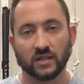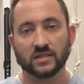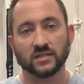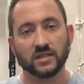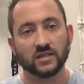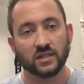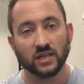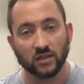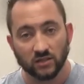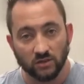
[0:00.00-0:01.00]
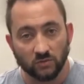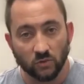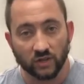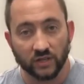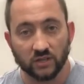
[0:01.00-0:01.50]
And that's an easy thing you can do to
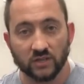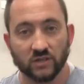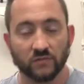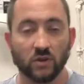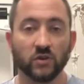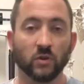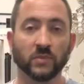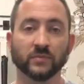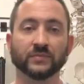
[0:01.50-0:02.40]
work on your disc if you're at home.